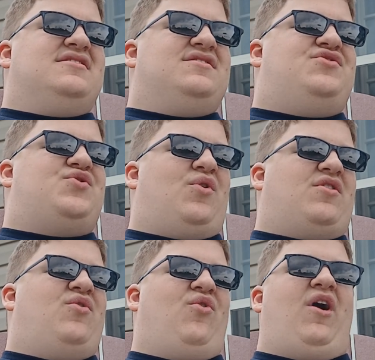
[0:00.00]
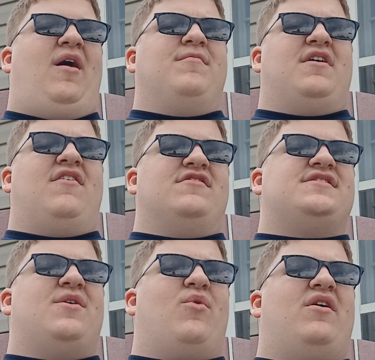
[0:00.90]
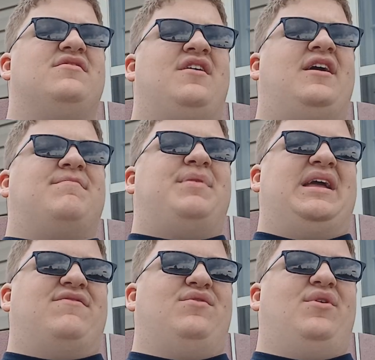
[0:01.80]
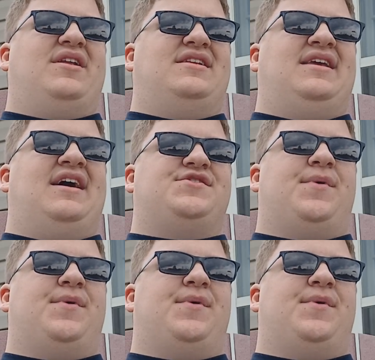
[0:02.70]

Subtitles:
sort of cool album covers. They weren't like Pink Floyd and Yes,